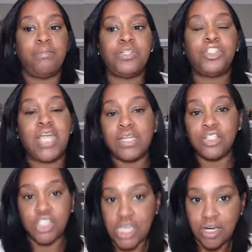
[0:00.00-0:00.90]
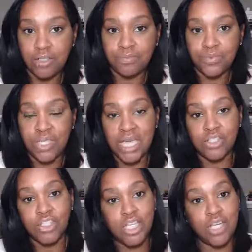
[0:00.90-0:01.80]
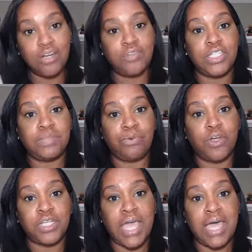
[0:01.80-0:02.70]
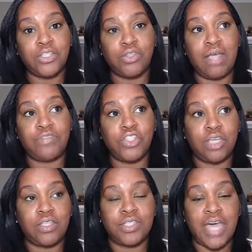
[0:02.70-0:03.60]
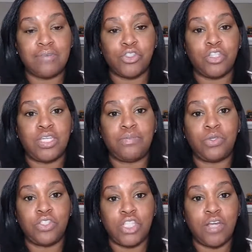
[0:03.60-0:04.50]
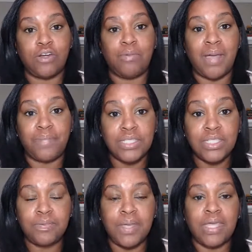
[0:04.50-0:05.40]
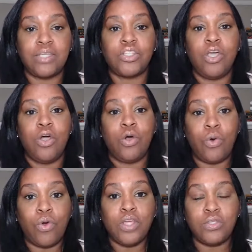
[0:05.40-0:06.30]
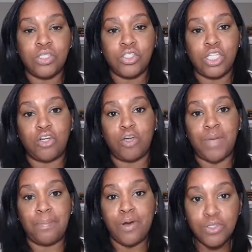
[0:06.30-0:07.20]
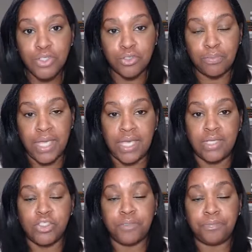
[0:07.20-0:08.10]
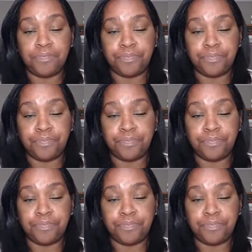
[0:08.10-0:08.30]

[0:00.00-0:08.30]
But you got to share. You got to share this broadcast. You have to share this live stream. You can share it on my business page, or you can share it on my personal page.